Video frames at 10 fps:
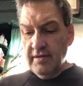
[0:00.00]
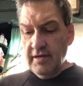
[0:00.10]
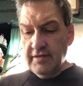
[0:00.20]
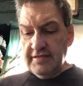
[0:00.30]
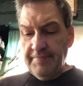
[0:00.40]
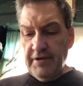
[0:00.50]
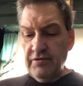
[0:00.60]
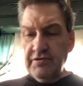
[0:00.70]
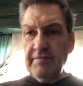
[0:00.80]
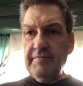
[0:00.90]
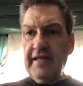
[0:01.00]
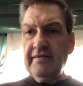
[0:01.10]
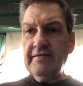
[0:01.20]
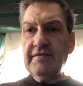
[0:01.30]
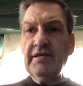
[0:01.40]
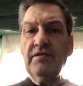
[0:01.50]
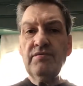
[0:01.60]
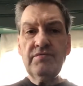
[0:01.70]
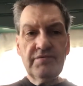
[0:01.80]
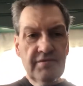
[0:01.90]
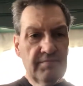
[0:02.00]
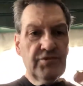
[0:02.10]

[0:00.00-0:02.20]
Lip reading: Zebcos are meant to use some